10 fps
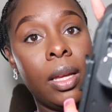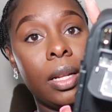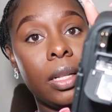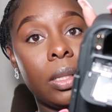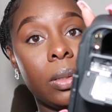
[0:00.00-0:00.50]

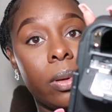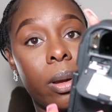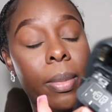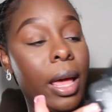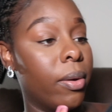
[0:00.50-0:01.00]
This is where the
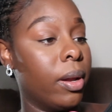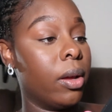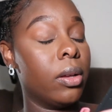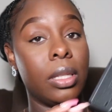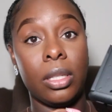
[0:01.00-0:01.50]
battery
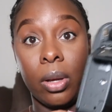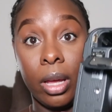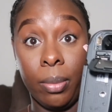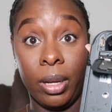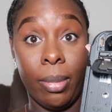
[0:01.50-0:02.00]
goes. So let's go ahead
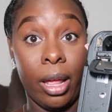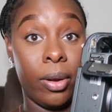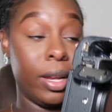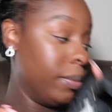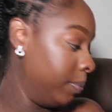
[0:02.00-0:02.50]
and put the
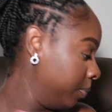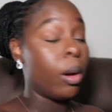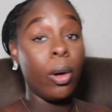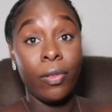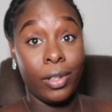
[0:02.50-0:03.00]
battery in.
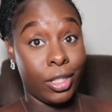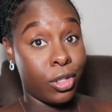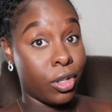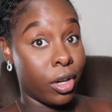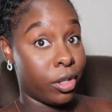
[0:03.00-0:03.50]
Hopefully it's
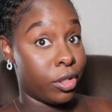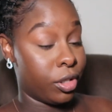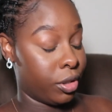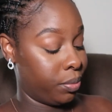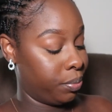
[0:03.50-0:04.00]

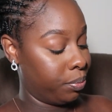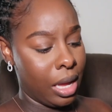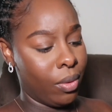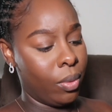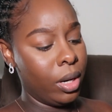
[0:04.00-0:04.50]
charged.
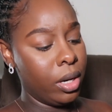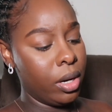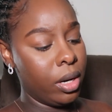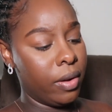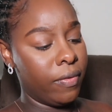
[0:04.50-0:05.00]
I
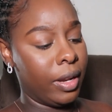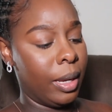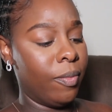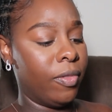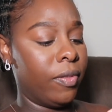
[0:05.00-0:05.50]
wonder if the
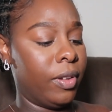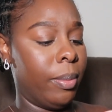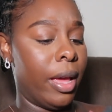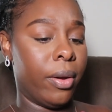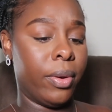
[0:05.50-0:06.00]
M50
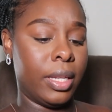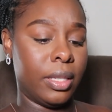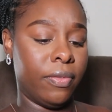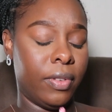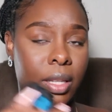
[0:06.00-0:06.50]

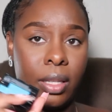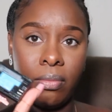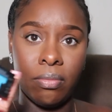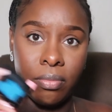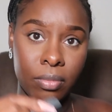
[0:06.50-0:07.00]
batteries fit
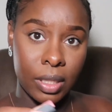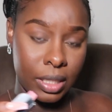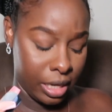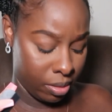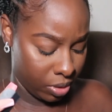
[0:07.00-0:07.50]
this
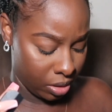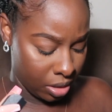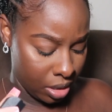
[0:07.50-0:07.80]
camera.